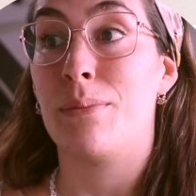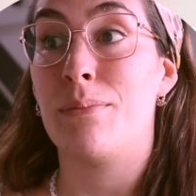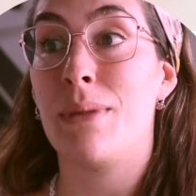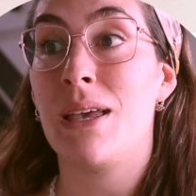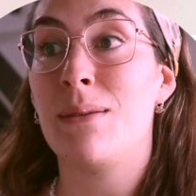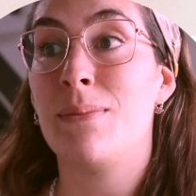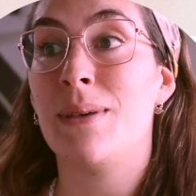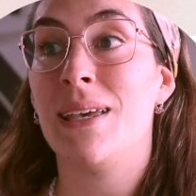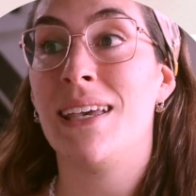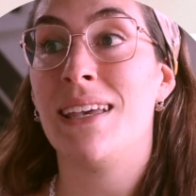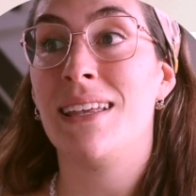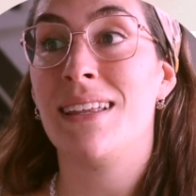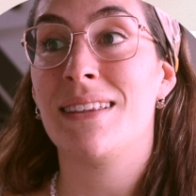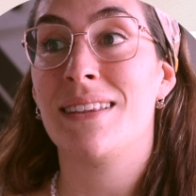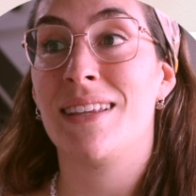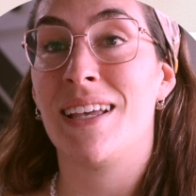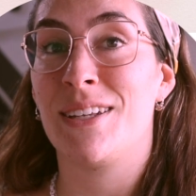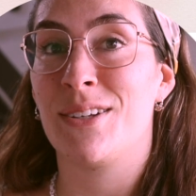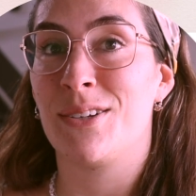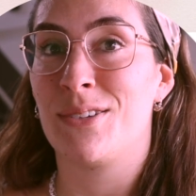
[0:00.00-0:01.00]
maybe
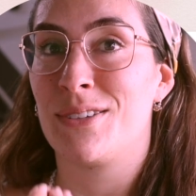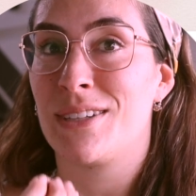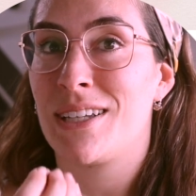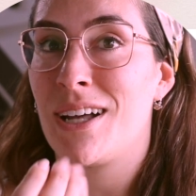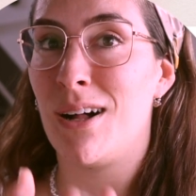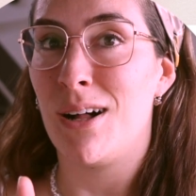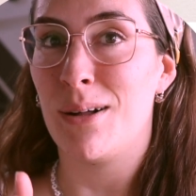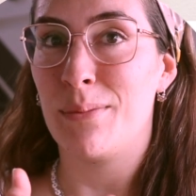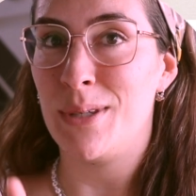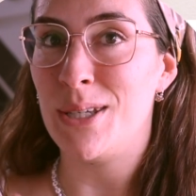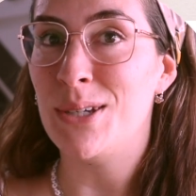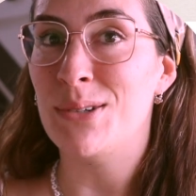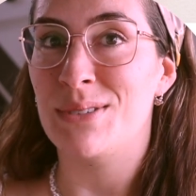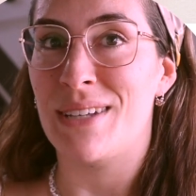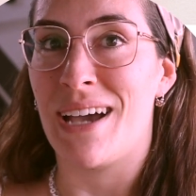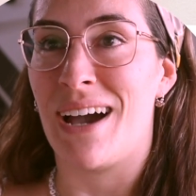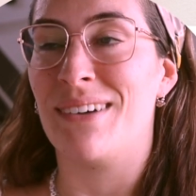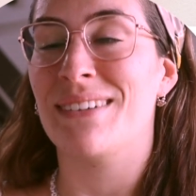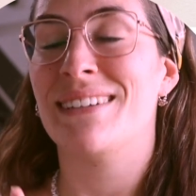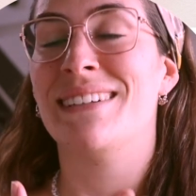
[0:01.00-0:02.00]
they don't calm you
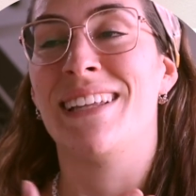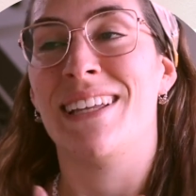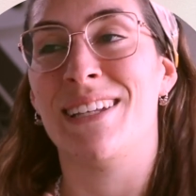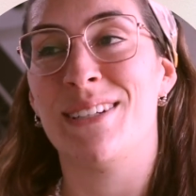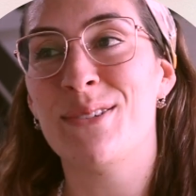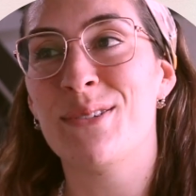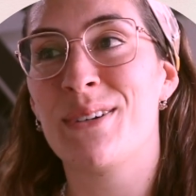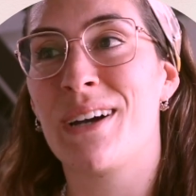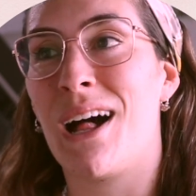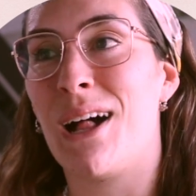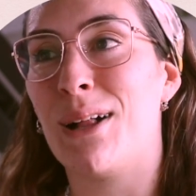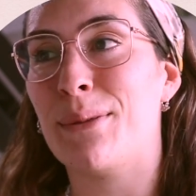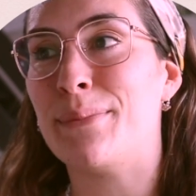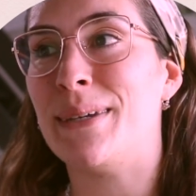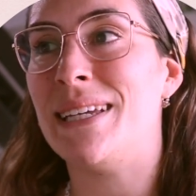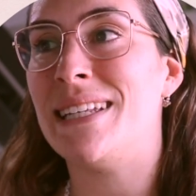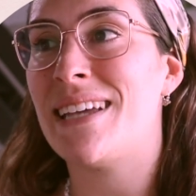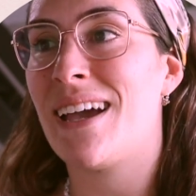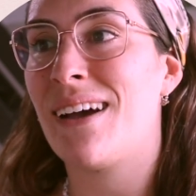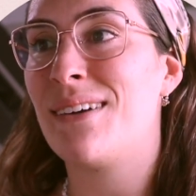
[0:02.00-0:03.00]
down. They do calm
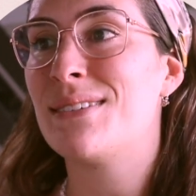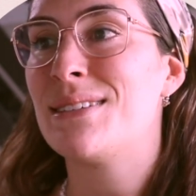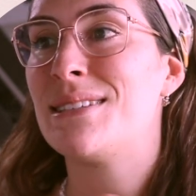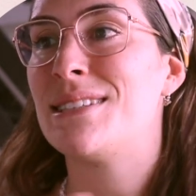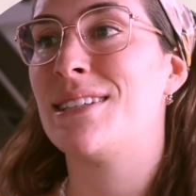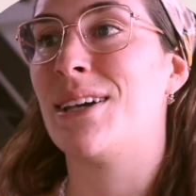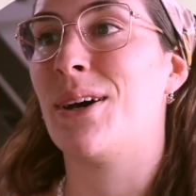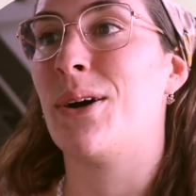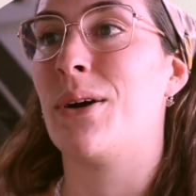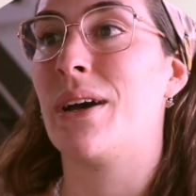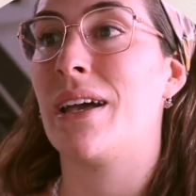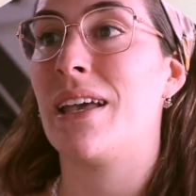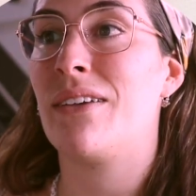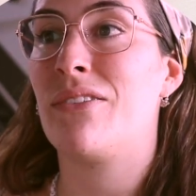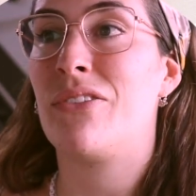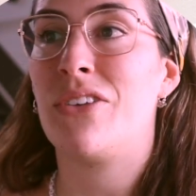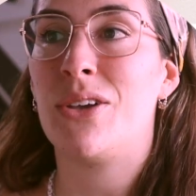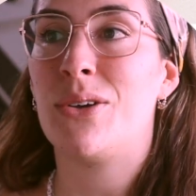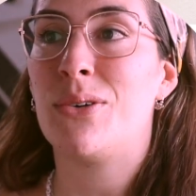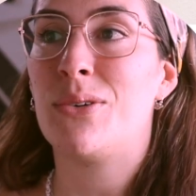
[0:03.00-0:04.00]
me down, so
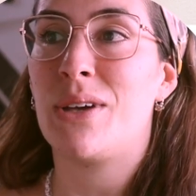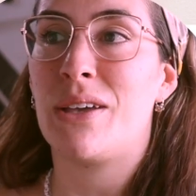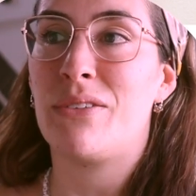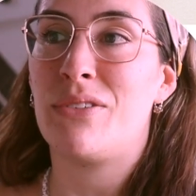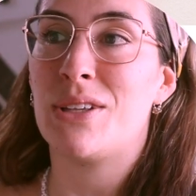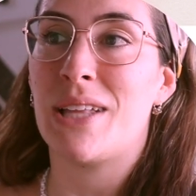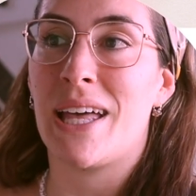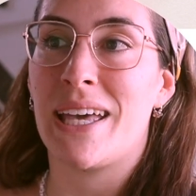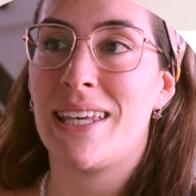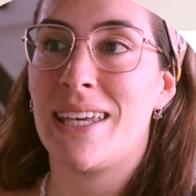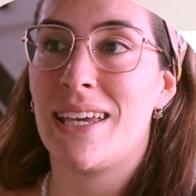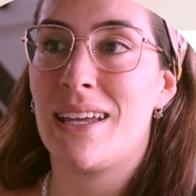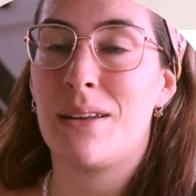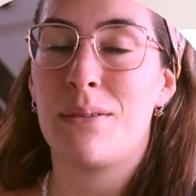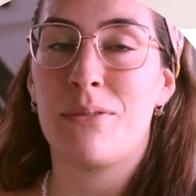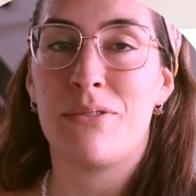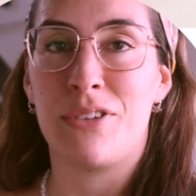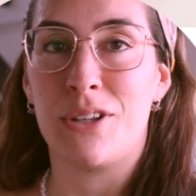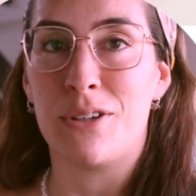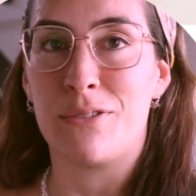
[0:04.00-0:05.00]
if you like
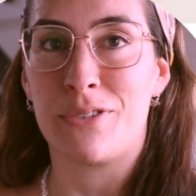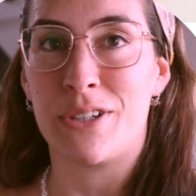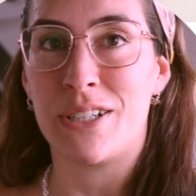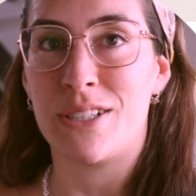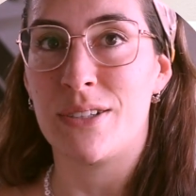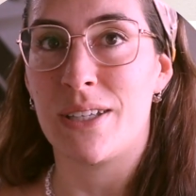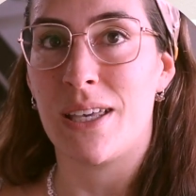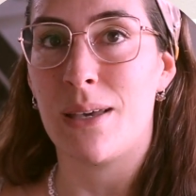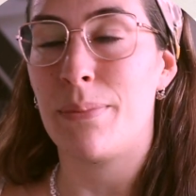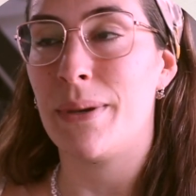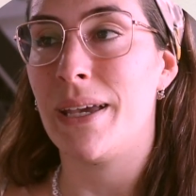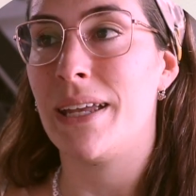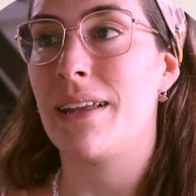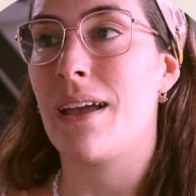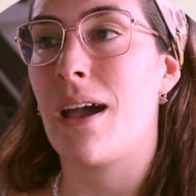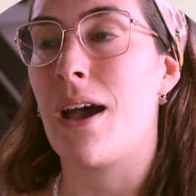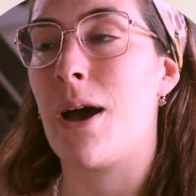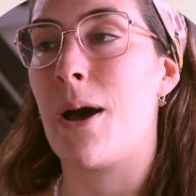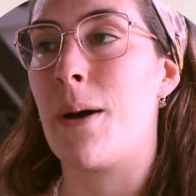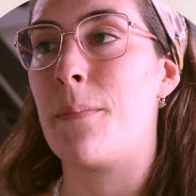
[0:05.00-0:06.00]
it, feel free to keep it,
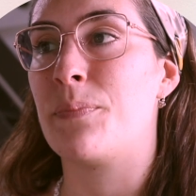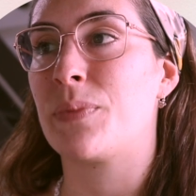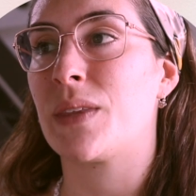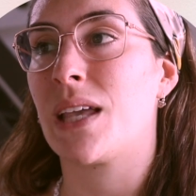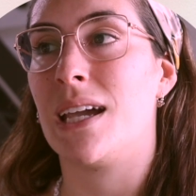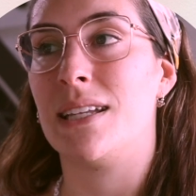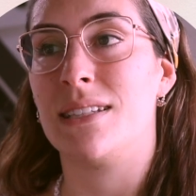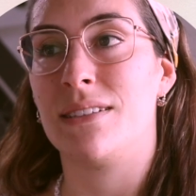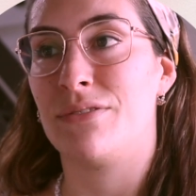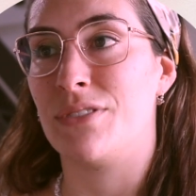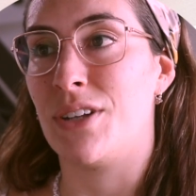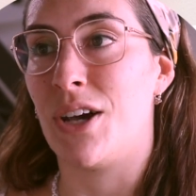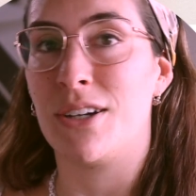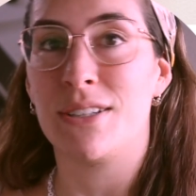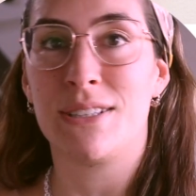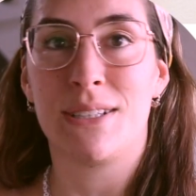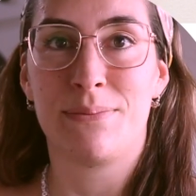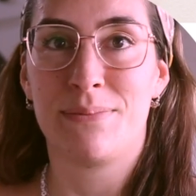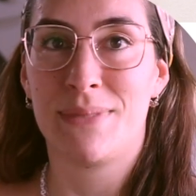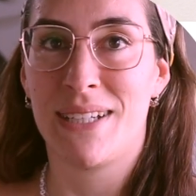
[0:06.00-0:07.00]
and if
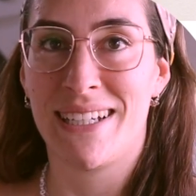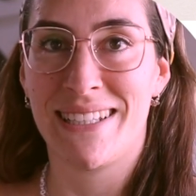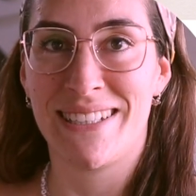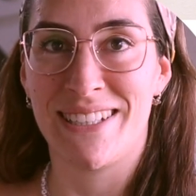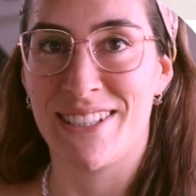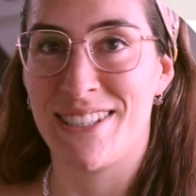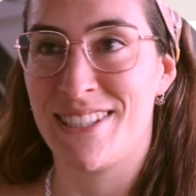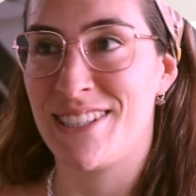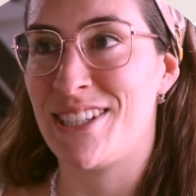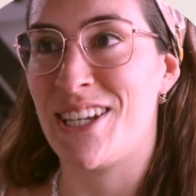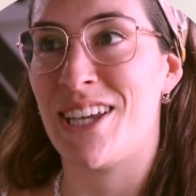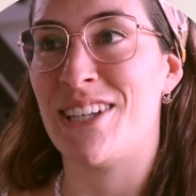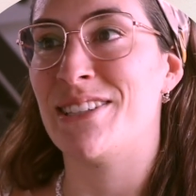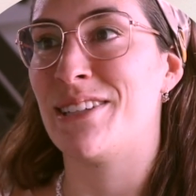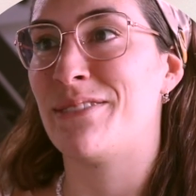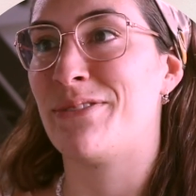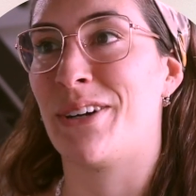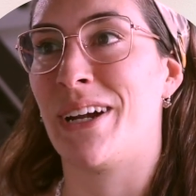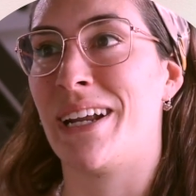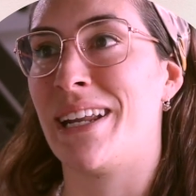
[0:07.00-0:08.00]
not, just change
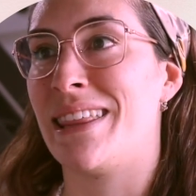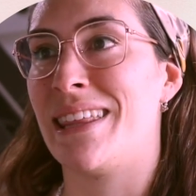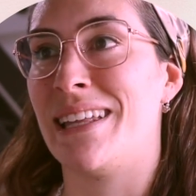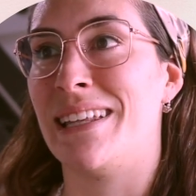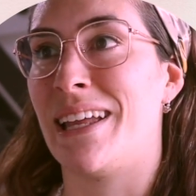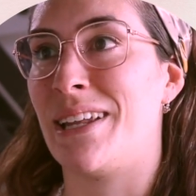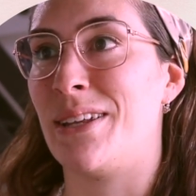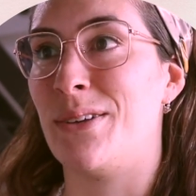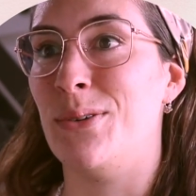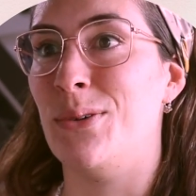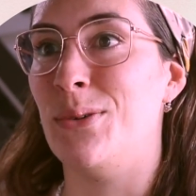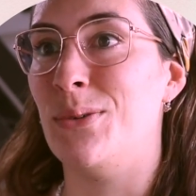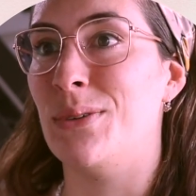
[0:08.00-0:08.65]
it for anything that you